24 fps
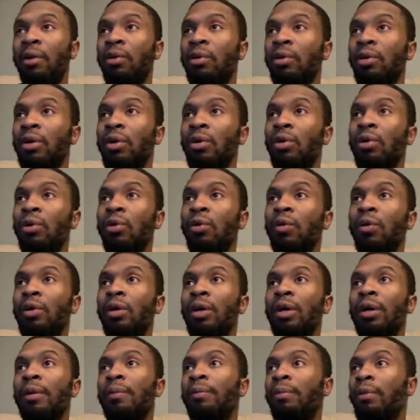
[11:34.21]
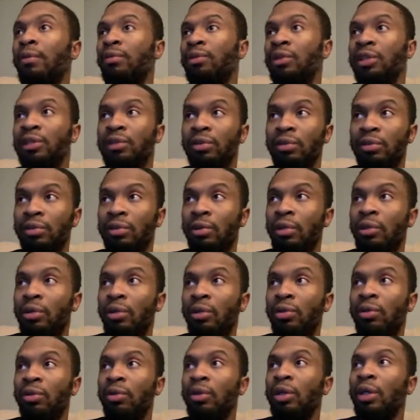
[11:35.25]
gold, Pro Touch on
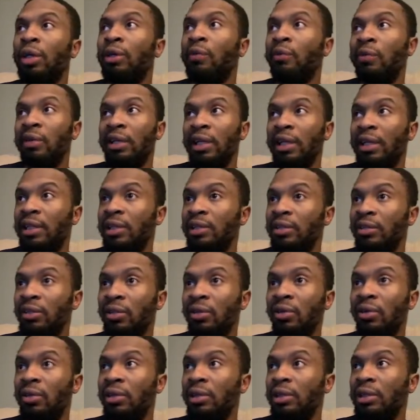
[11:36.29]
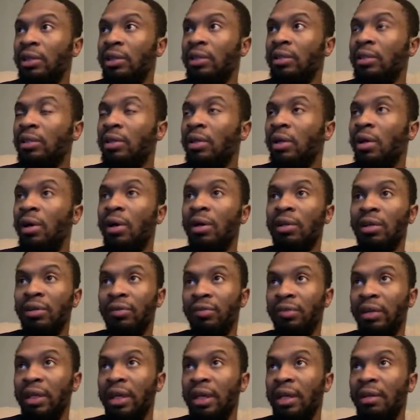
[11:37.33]
gold, relentless on Hall of
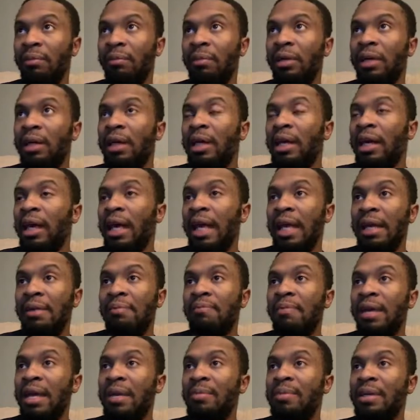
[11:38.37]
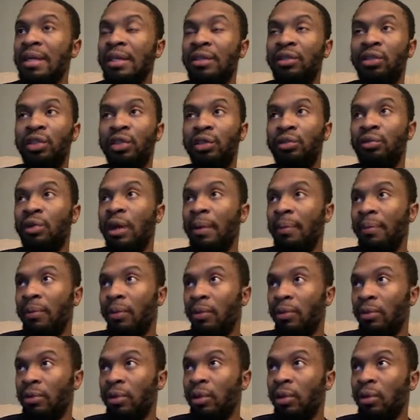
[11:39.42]
Fame, and maybe teardrop
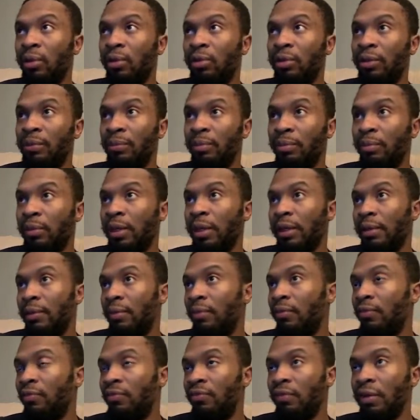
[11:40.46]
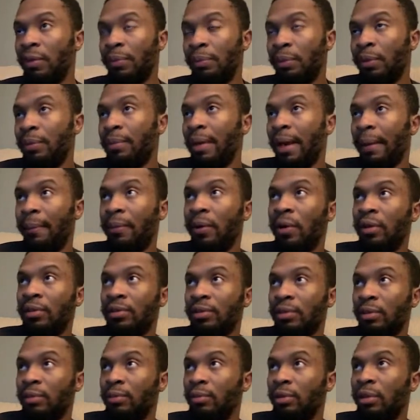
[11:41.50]
on gold and put back boss
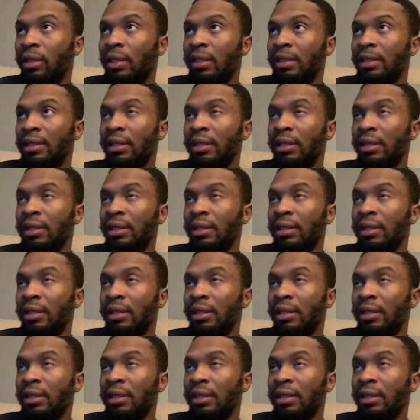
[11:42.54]
on bronze.